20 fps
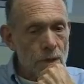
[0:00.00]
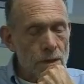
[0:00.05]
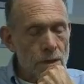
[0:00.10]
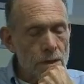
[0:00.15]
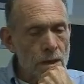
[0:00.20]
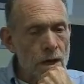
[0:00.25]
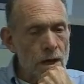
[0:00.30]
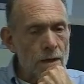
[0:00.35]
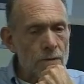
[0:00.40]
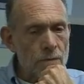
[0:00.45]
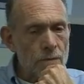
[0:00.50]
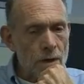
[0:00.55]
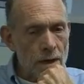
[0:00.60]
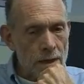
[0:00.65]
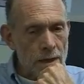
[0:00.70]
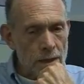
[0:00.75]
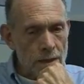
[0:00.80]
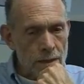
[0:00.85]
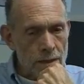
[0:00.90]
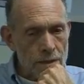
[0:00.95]

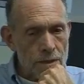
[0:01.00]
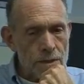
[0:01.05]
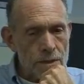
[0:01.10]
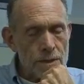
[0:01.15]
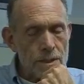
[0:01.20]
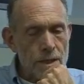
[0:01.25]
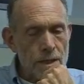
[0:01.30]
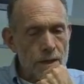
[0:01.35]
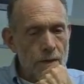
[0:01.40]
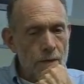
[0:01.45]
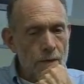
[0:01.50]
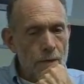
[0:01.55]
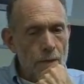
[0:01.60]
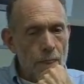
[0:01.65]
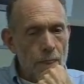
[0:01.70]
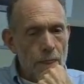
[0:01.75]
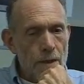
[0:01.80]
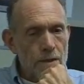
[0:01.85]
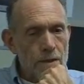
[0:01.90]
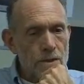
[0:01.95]
nonviolence
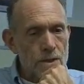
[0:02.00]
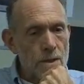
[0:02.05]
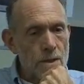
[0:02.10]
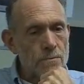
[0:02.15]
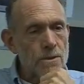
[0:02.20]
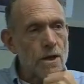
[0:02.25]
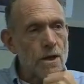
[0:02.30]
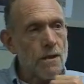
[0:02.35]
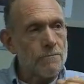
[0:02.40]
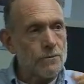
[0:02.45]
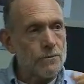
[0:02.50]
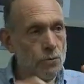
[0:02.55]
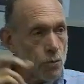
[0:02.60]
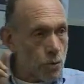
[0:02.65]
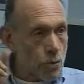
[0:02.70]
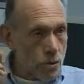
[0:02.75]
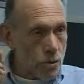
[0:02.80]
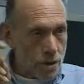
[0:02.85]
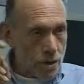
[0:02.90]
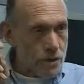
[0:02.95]
sometimes
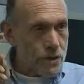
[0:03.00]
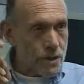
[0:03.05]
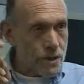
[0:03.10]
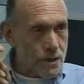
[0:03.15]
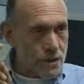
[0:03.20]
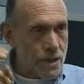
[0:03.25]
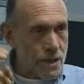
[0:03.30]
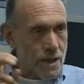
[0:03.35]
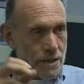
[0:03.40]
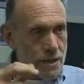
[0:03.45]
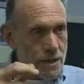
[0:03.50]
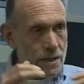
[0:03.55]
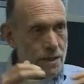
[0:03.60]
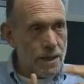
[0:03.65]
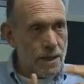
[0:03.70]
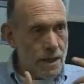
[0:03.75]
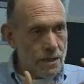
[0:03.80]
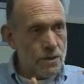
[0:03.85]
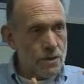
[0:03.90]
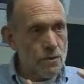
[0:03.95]
works in the sense that it
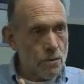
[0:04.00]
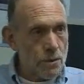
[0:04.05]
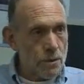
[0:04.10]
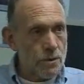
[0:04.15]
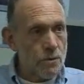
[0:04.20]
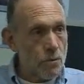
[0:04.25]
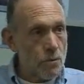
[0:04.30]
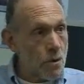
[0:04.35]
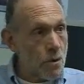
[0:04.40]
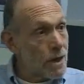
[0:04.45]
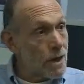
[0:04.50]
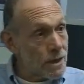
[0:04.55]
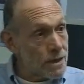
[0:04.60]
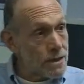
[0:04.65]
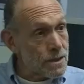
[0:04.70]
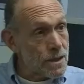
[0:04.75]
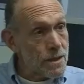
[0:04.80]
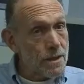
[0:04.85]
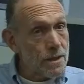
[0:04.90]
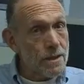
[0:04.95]
gets you what you
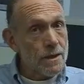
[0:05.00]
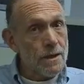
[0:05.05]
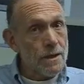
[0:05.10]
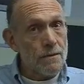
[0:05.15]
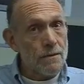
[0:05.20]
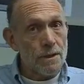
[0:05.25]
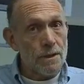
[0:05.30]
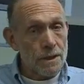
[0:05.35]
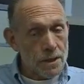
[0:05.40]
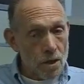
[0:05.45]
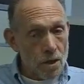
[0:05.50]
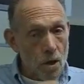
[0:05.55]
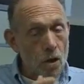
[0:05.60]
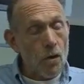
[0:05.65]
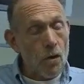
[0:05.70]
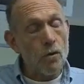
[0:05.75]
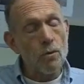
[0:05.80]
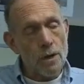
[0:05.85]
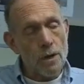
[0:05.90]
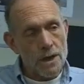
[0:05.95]
want, but it
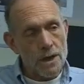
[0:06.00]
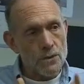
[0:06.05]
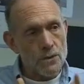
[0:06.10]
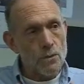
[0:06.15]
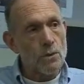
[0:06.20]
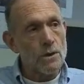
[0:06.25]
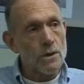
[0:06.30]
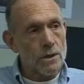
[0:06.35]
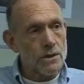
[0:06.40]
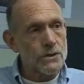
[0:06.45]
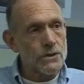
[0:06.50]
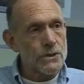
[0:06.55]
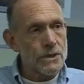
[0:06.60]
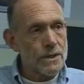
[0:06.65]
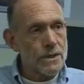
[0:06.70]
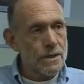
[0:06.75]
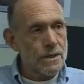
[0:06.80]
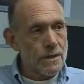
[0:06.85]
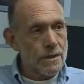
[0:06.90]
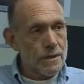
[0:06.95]
always works
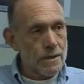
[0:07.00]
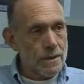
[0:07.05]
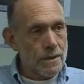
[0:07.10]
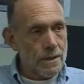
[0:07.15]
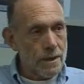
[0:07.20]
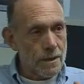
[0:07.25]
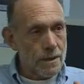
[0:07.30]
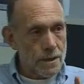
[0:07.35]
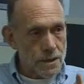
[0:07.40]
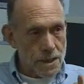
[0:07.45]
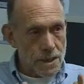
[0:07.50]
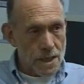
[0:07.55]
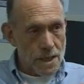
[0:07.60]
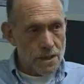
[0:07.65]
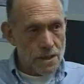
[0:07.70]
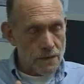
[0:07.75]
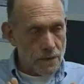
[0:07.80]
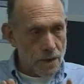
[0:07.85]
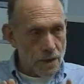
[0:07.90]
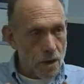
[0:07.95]
in the sense
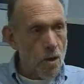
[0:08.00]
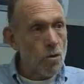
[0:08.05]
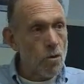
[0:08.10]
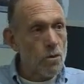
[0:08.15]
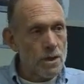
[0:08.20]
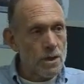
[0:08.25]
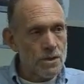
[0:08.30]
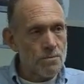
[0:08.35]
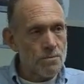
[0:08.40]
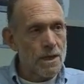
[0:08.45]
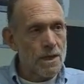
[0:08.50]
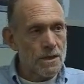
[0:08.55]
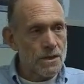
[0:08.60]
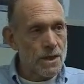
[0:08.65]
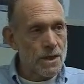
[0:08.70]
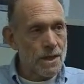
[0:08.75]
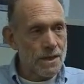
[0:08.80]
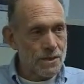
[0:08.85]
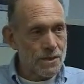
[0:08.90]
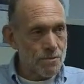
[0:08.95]
that it always makes
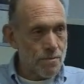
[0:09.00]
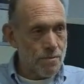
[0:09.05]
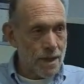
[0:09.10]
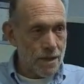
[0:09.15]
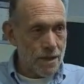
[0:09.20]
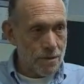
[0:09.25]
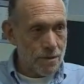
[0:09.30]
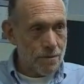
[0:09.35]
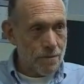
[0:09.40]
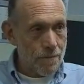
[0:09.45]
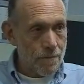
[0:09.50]
things better.